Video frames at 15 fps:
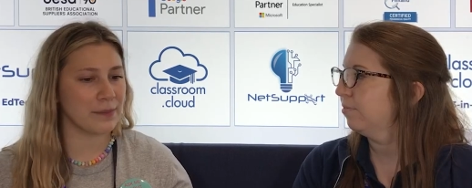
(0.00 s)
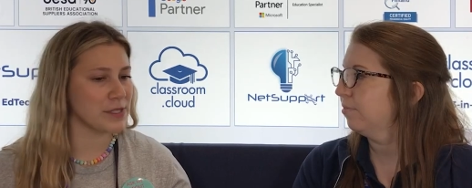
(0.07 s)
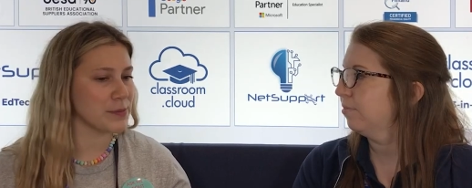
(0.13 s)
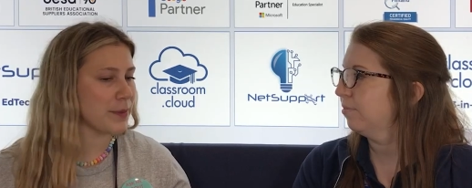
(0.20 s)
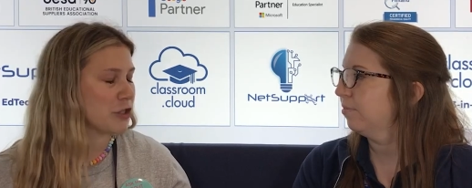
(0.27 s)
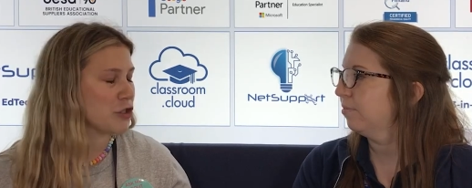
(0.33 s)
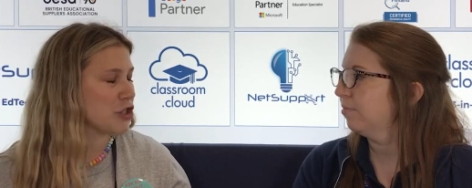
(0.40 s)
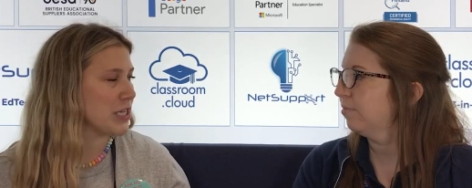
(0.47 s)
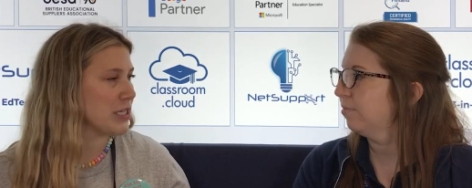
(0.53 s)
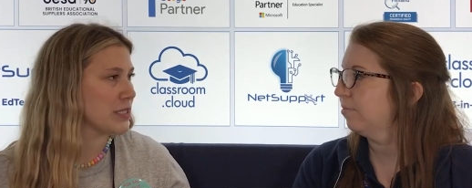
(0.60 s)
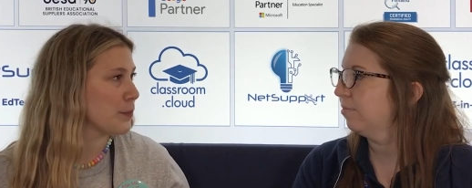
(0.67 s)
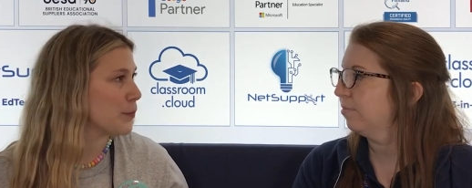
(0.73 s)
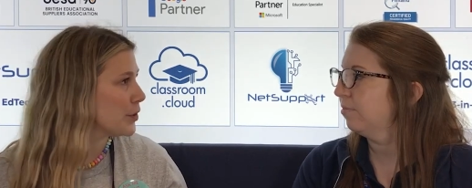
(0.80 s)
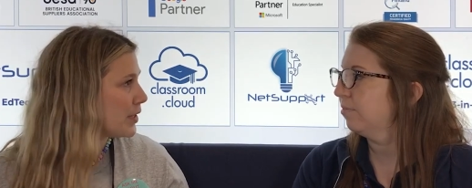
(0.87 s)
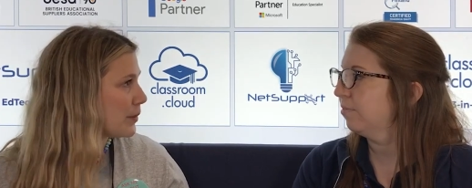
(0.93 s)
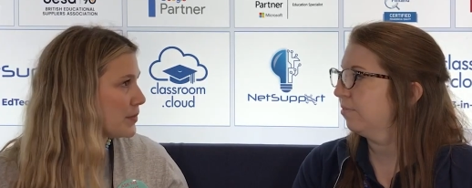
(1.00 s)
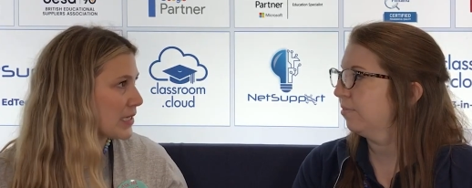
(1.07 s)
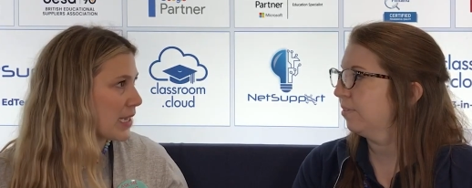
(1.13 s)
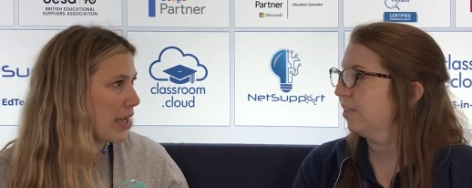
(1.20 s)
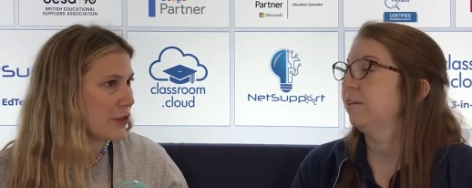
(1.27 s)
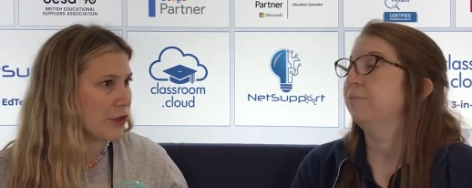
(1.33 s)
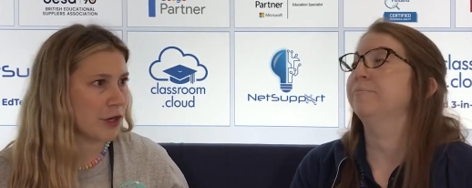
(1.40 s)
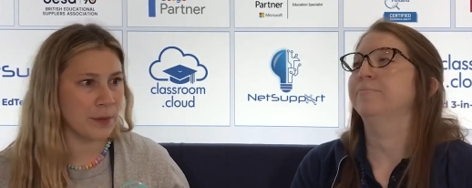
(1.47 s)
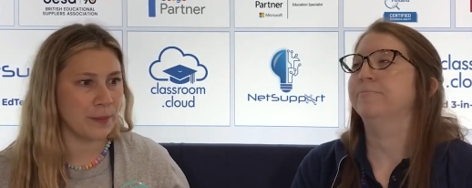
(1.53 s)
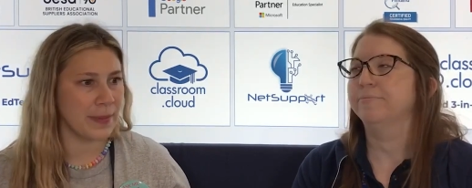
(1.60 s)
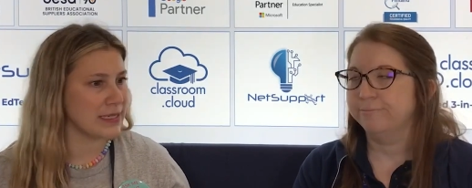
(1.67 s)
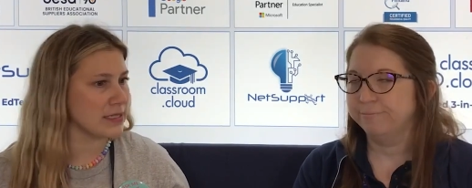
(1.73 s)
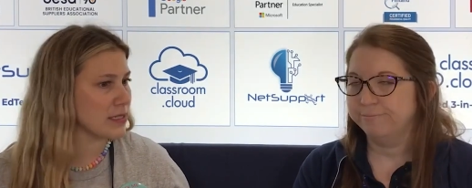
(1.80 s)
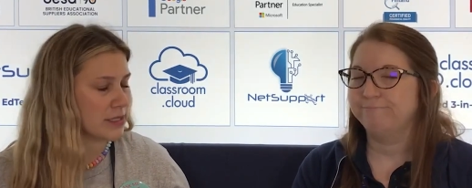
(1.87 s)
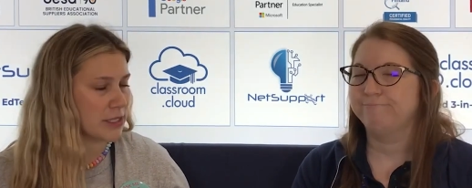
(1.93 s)
Speaker 1: spreadsheets and put them together and
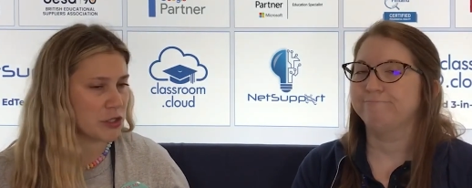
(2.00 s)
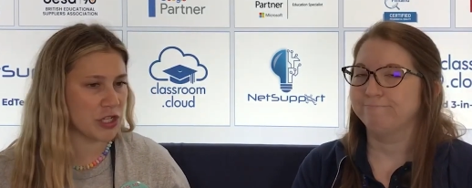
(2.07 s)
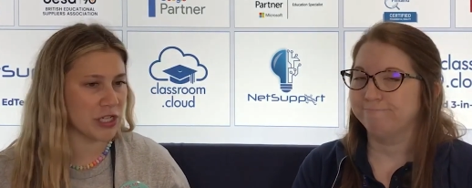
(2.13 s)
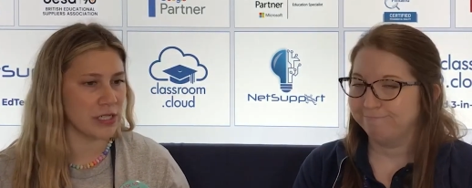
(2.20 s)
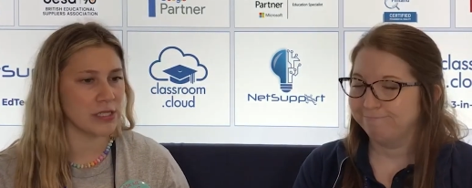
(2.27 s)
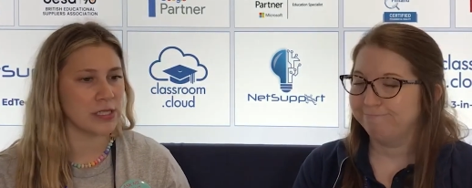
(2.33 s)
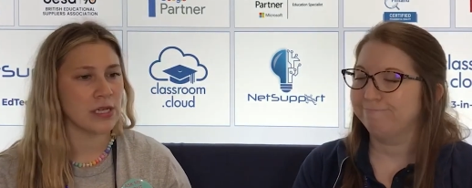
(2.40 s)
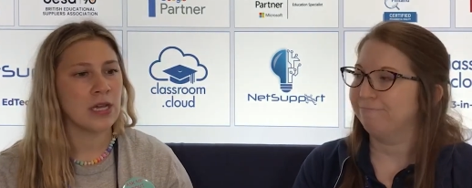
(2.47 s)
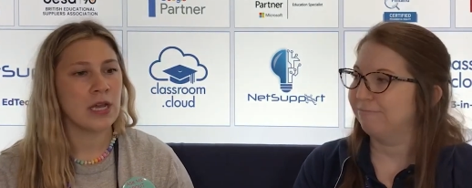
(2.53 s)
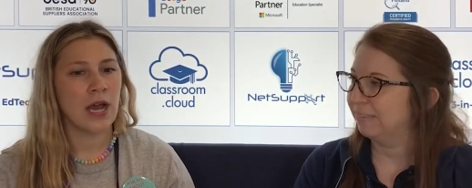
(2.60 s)
make decisions.